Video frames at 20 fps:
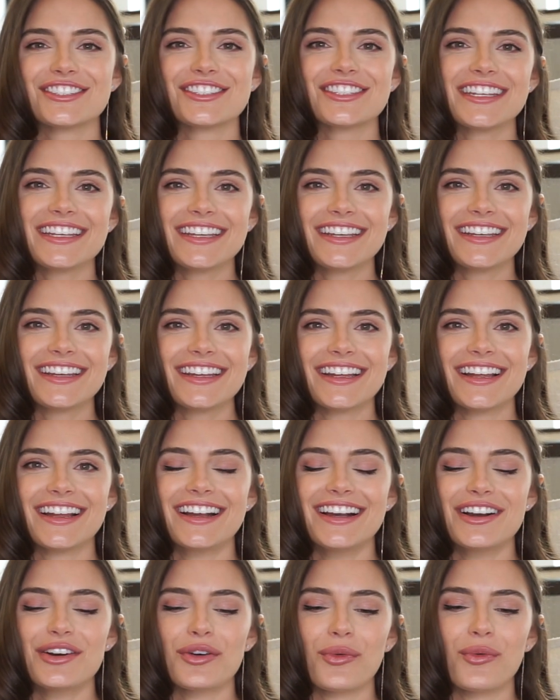
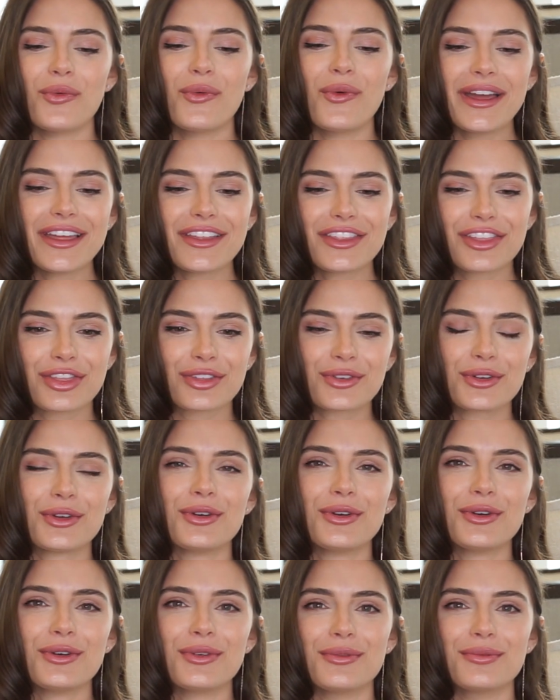she went
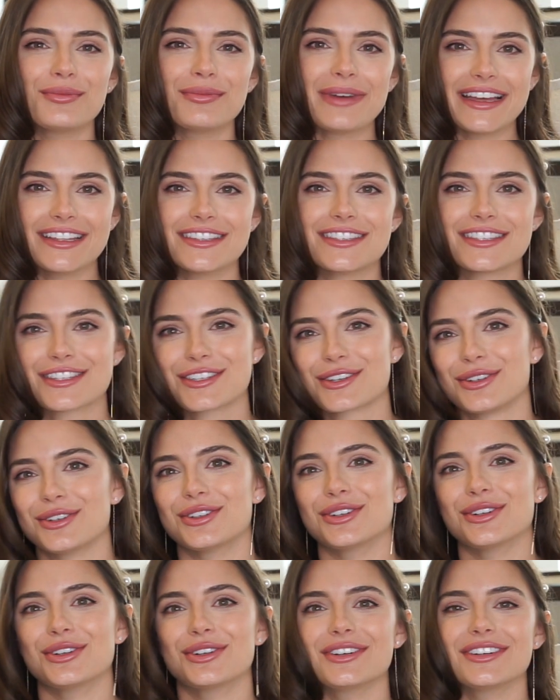through med
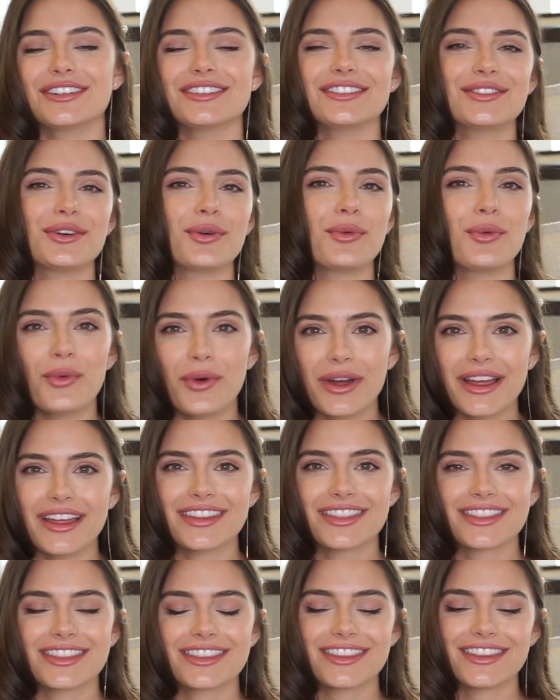school
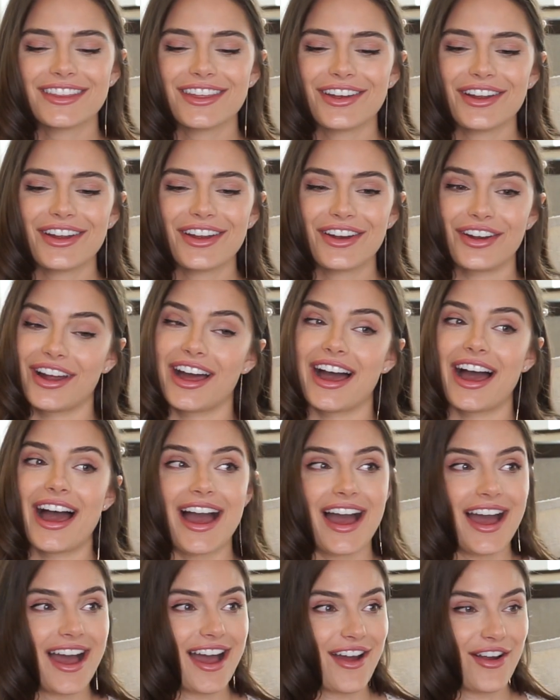with
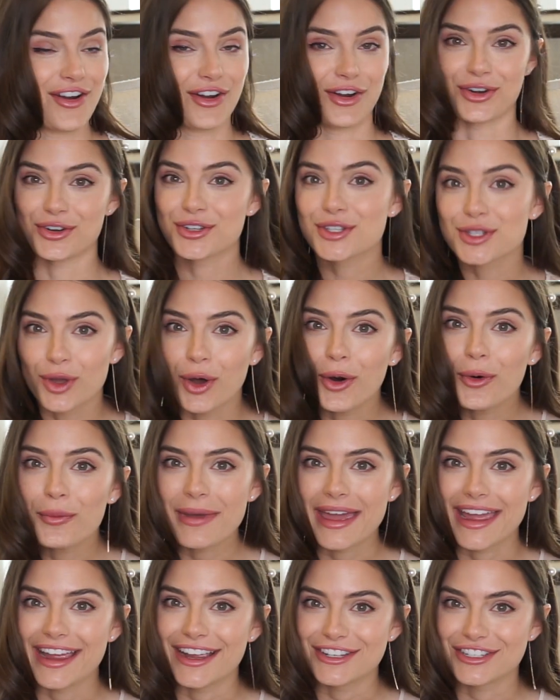her
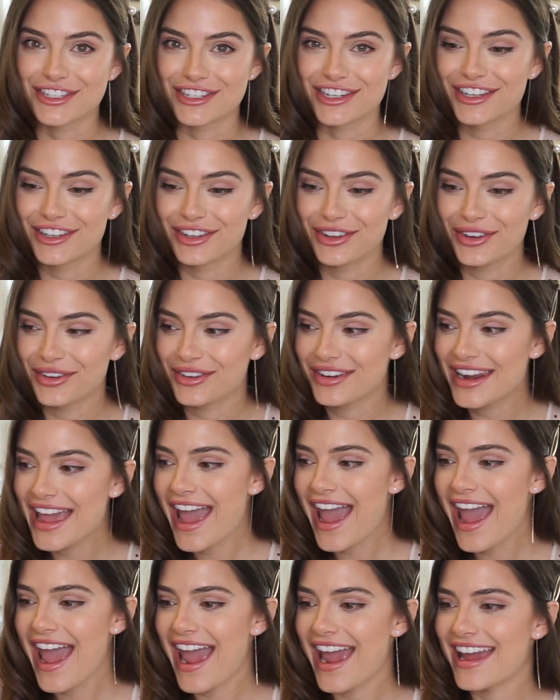soulmate Jihyun
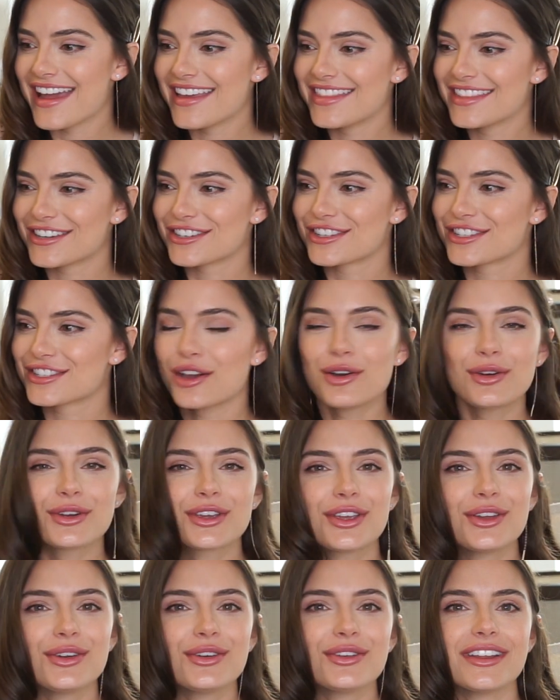and they're so
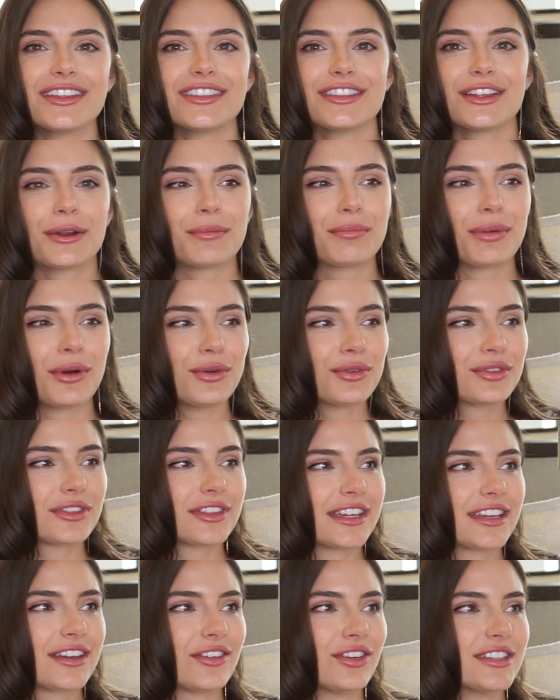cute and they're both
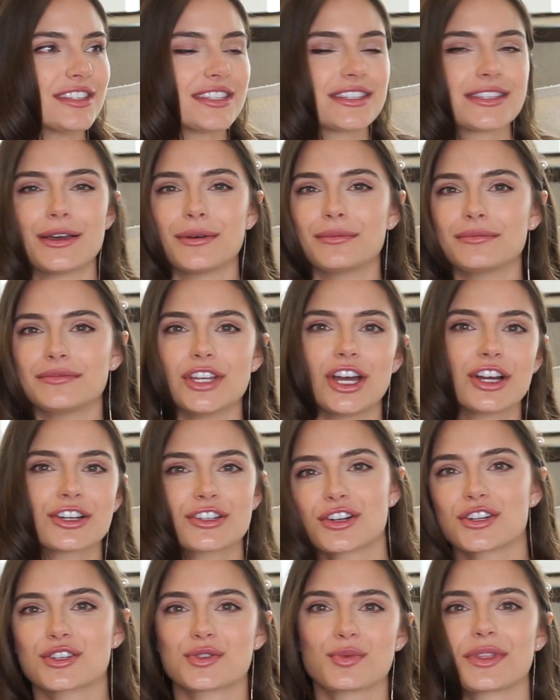like on some
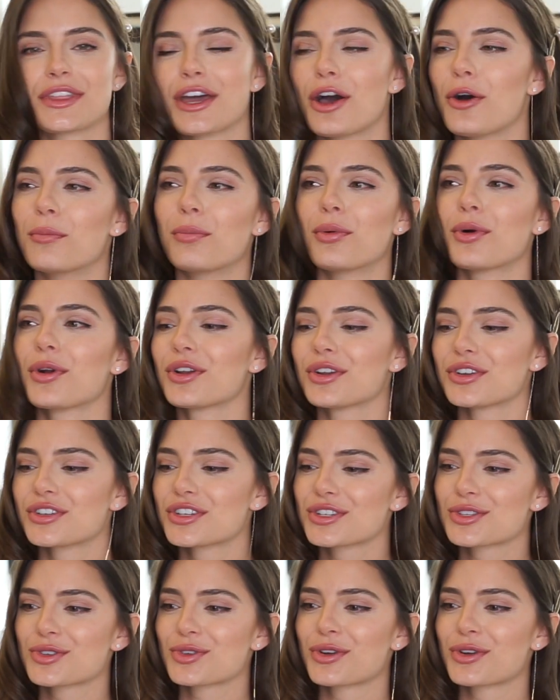Doctors Without Borders